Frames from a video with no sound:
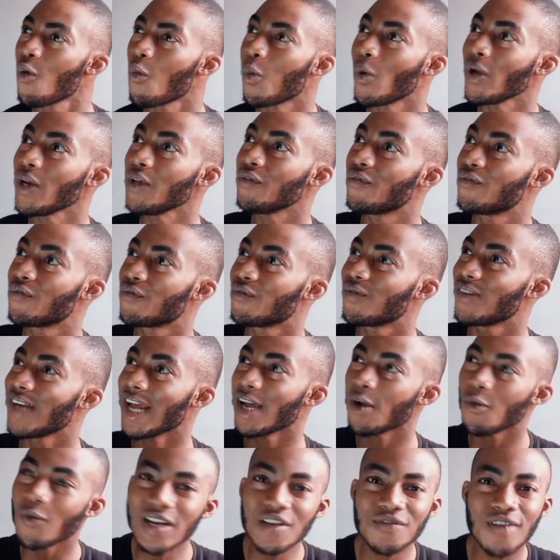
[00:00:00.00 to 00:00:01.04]
What if
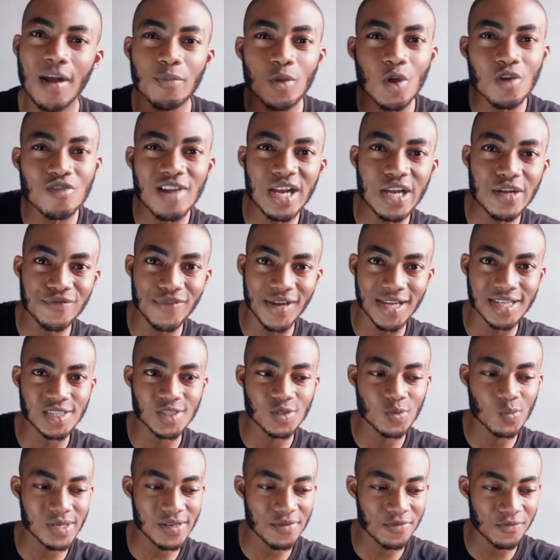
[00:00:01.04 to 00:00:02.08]
like what if i'm not
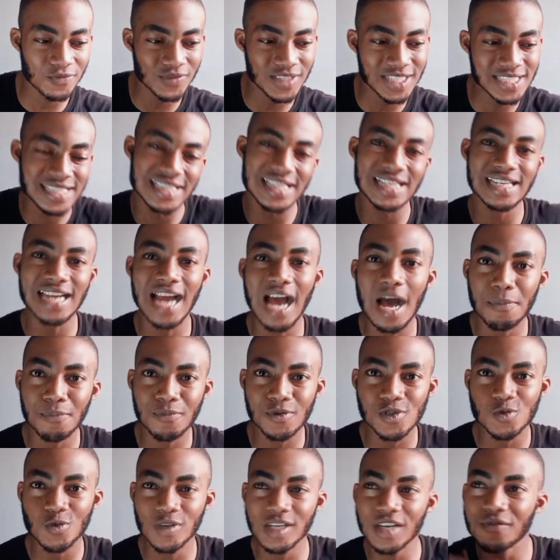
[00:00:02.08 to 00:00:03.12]
relevant what if this thing
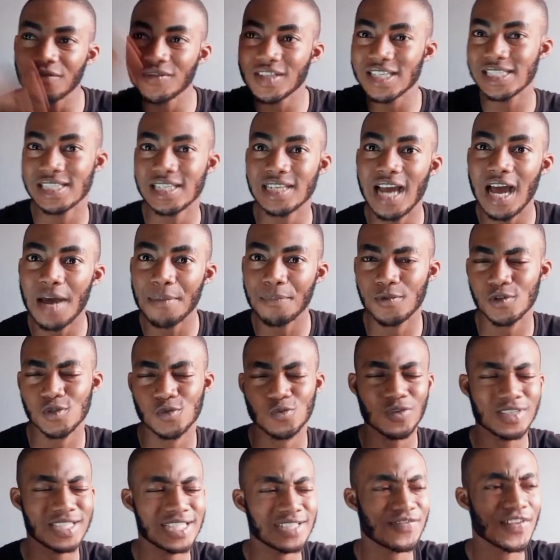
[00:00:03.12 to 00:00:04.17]
happens what if this thing
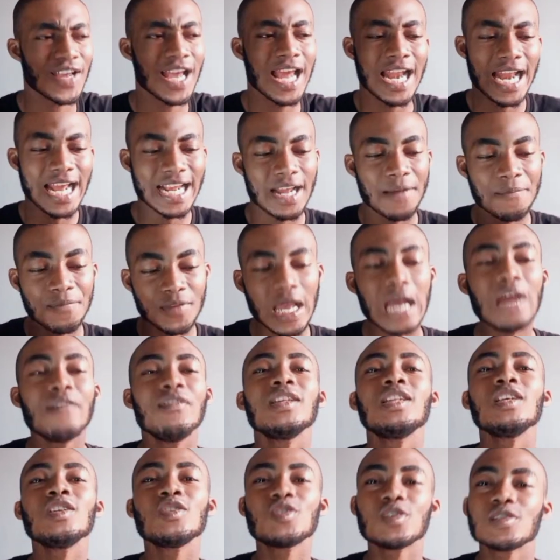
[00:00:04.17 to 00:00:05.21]
happens what if like
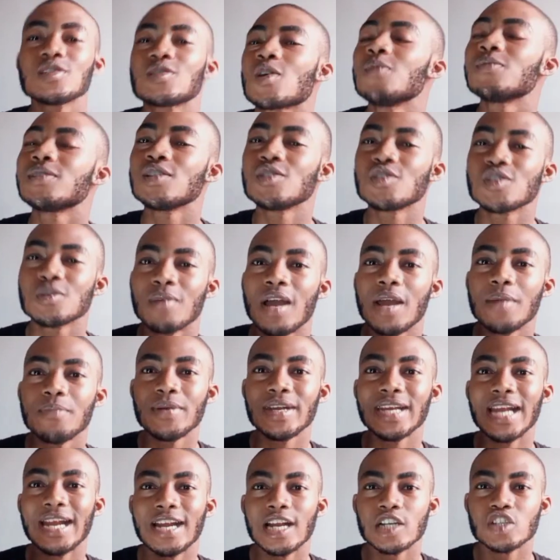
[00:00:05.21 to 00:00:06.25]
everything just comes into my
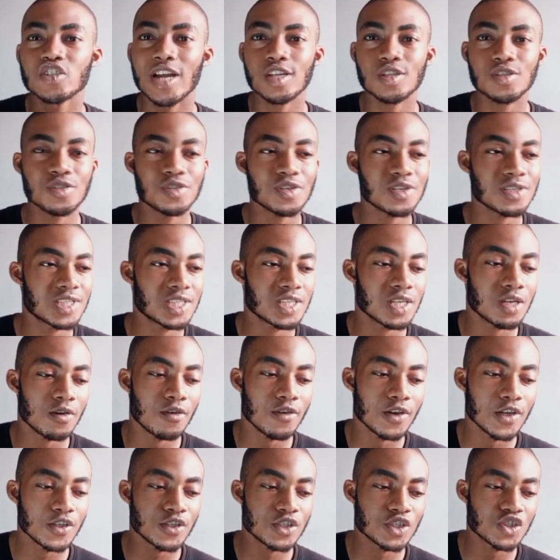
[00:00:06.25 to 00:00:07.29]
brain and i try to just
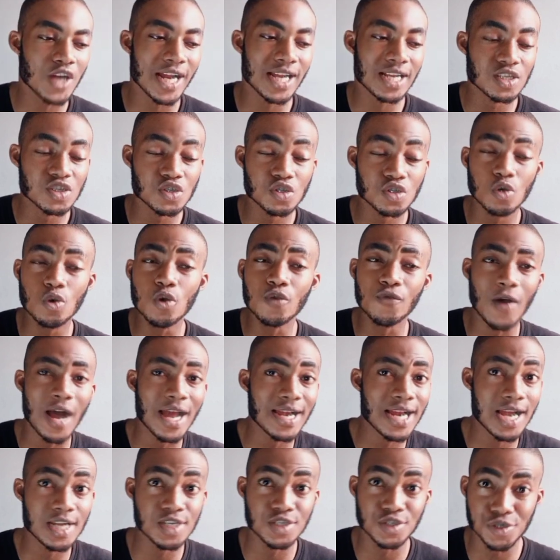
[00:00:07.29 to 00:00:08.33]
try look for
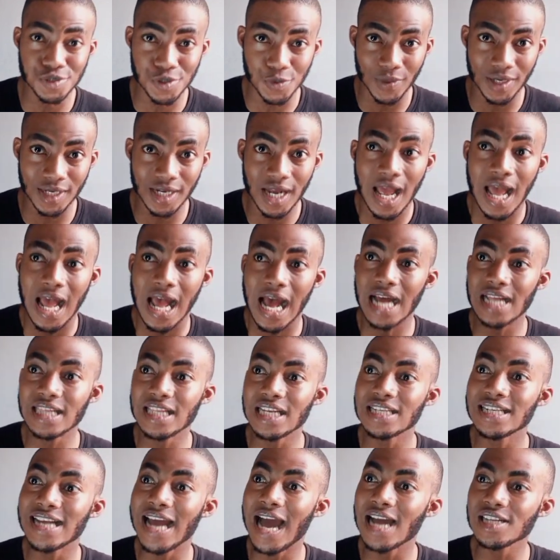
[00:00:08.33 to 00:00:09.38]
an answer to it and
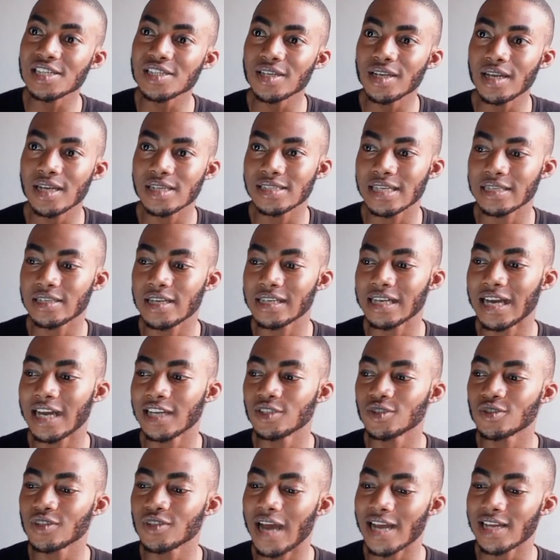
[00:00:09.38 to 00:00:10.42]
then the answer is then
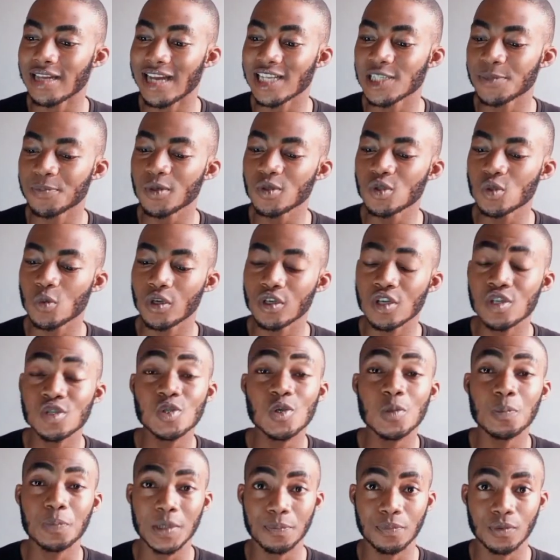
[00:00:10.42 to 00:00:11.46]
I, I i spoke to one or
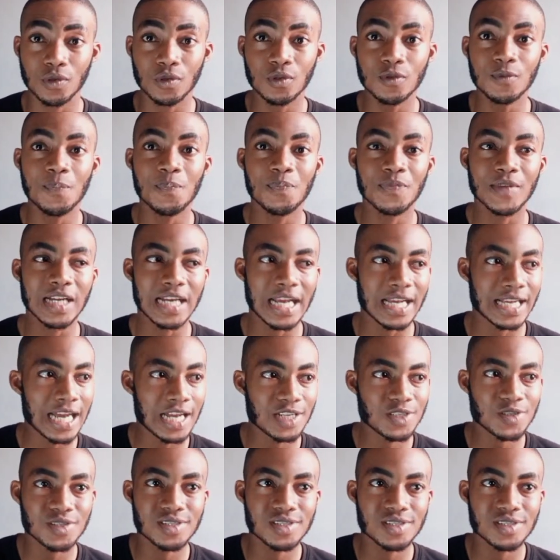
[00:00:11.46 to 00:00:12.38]
two people like i